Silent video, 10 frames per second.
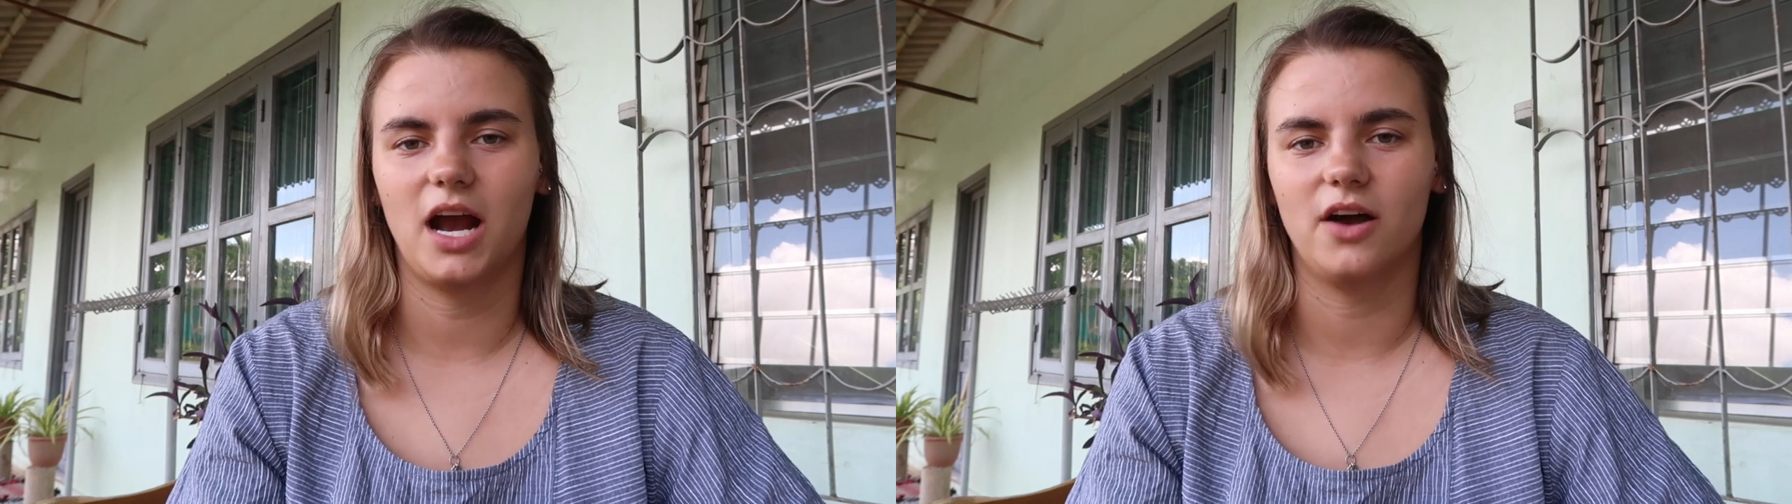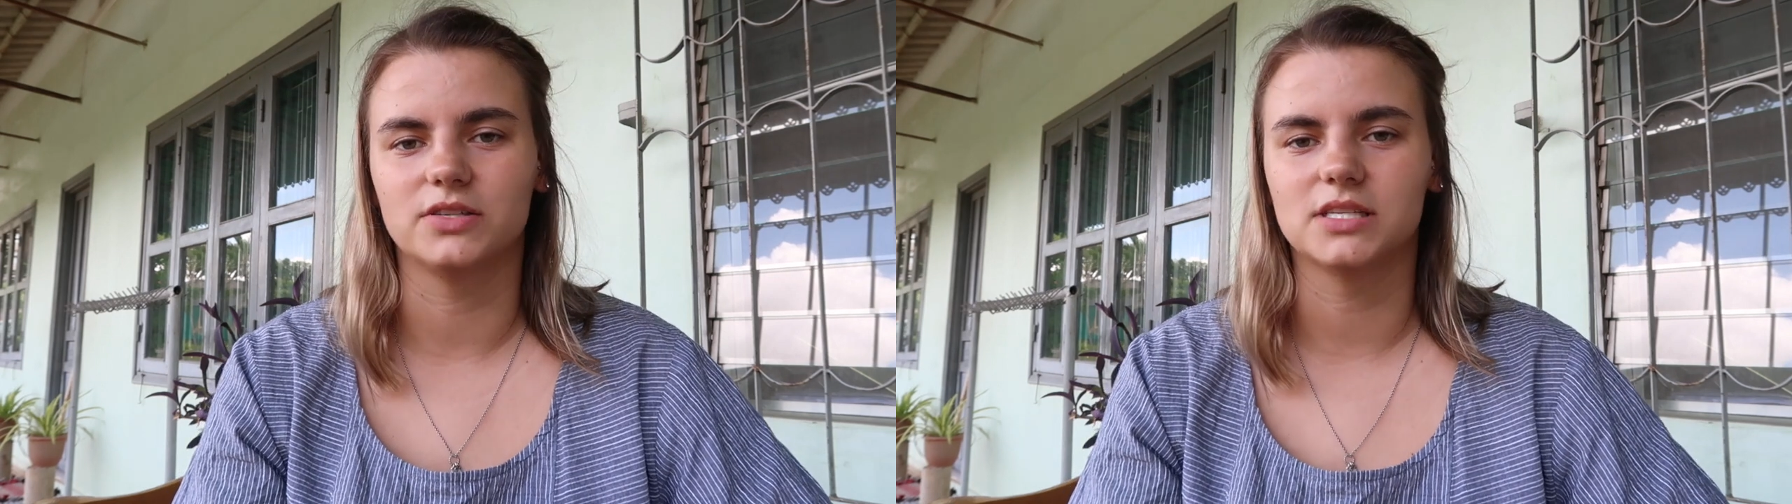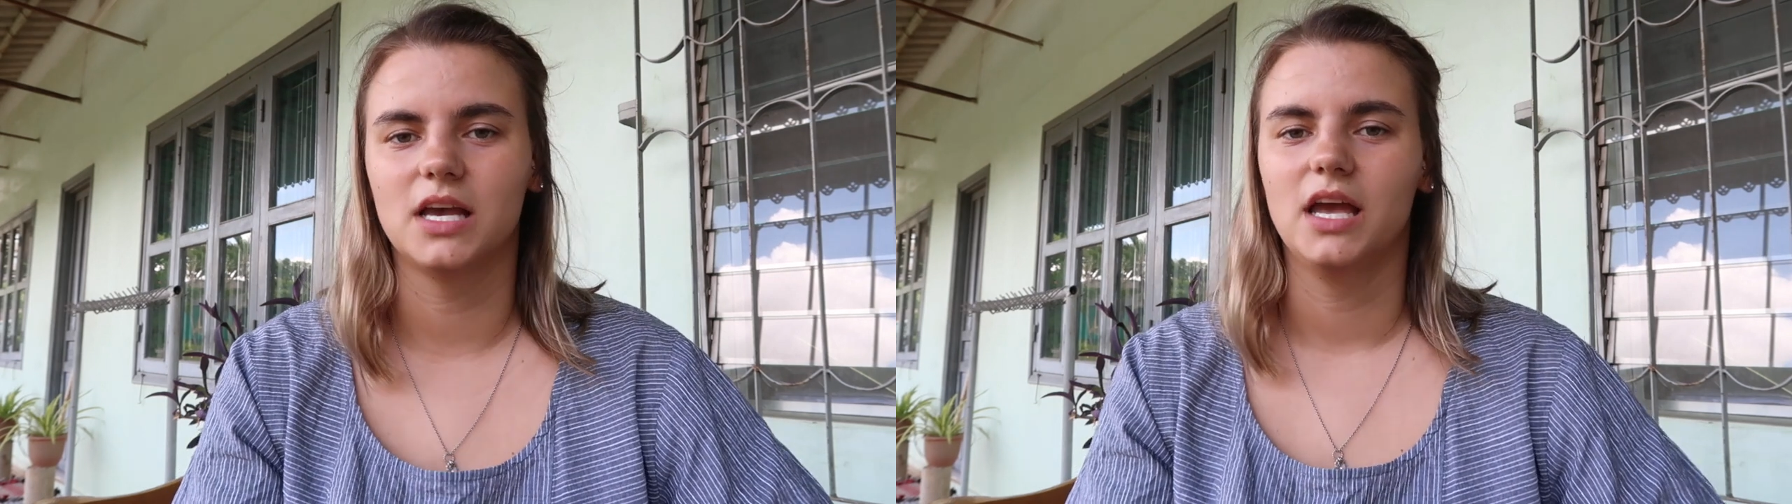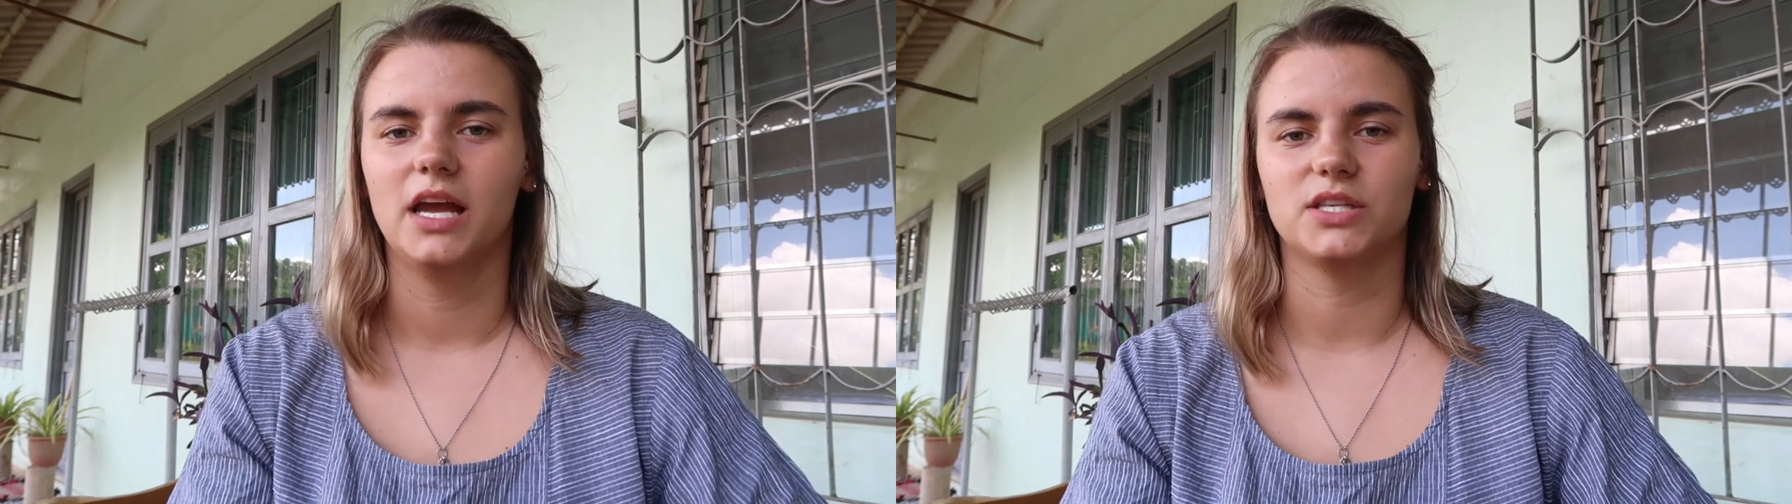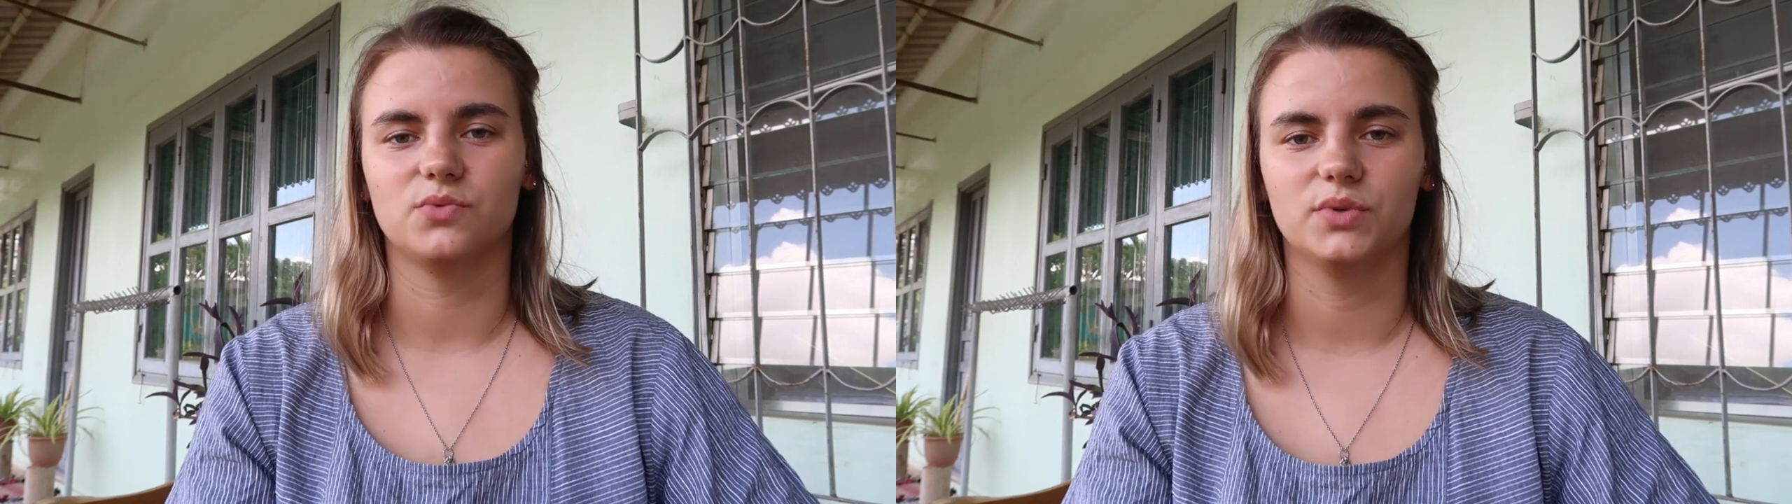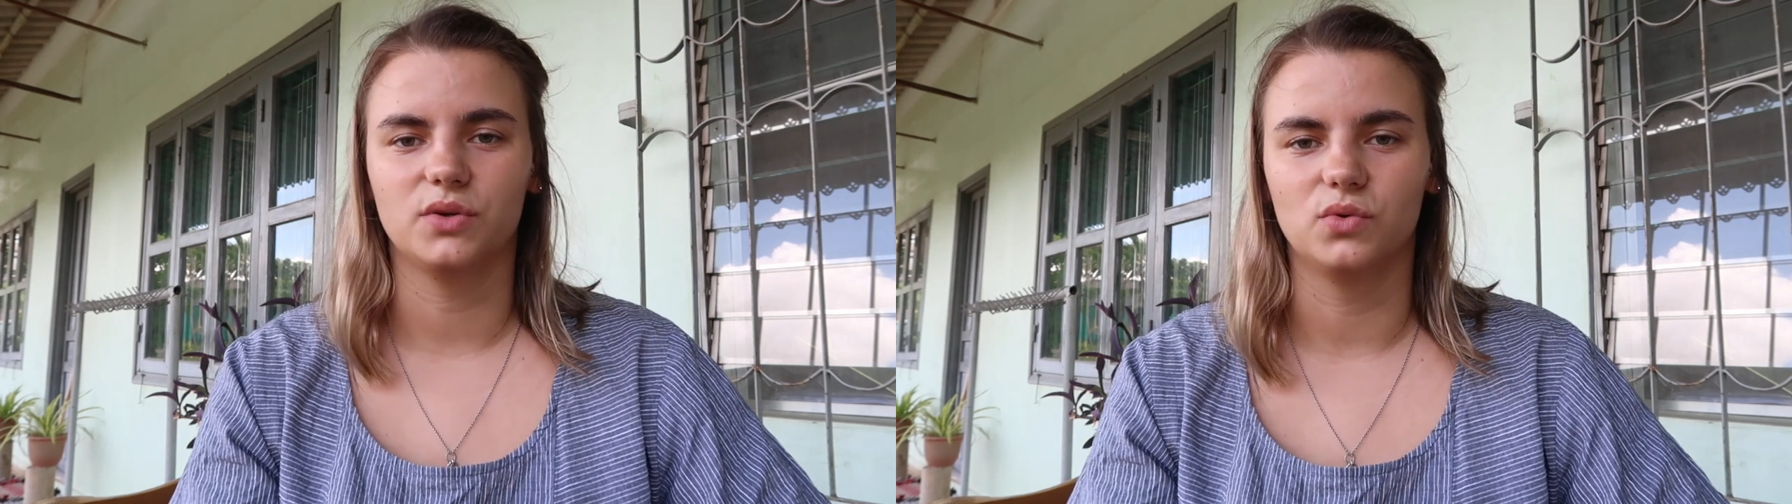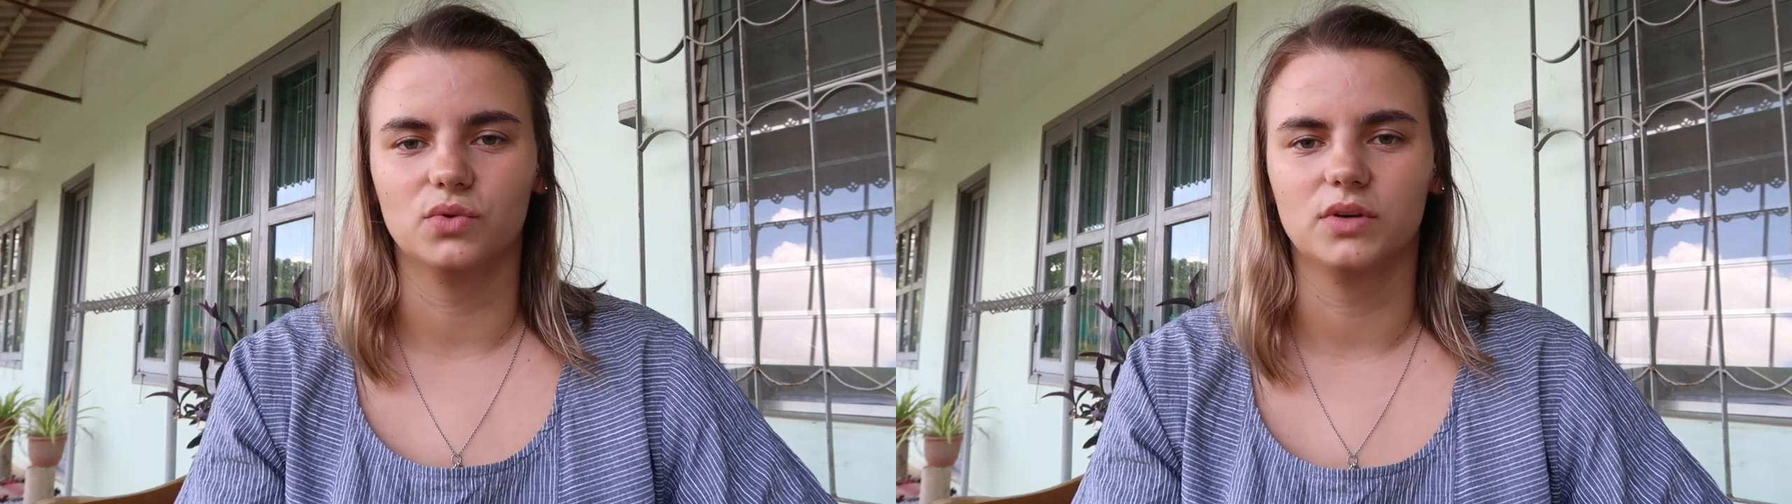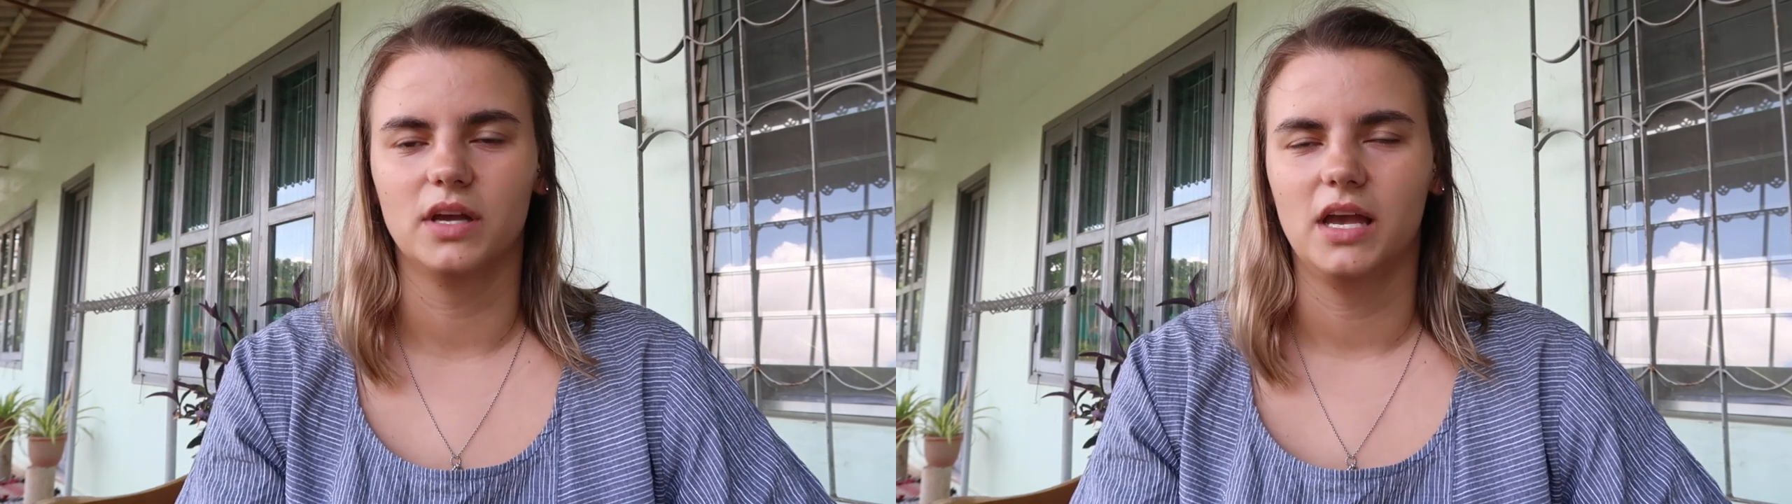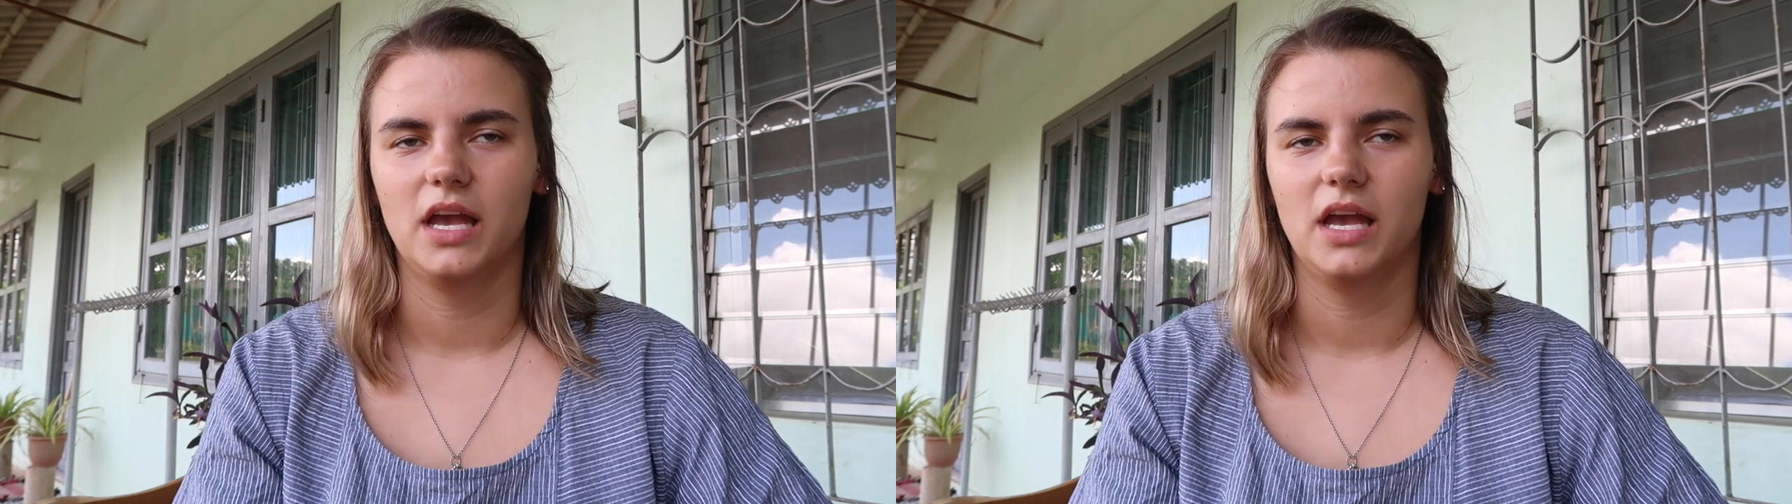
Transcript: house. It's really cool.